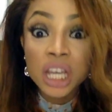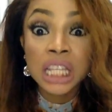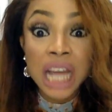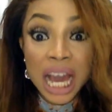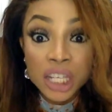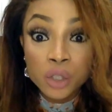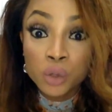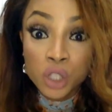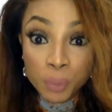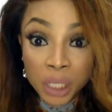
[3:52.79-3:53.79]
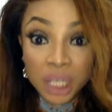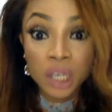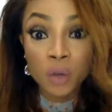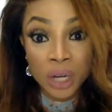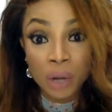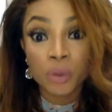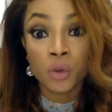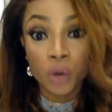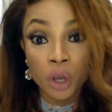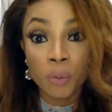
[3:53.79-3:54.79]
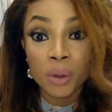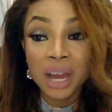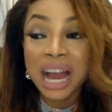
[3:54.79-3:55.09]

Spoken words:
The eyes could speak when I was growing up.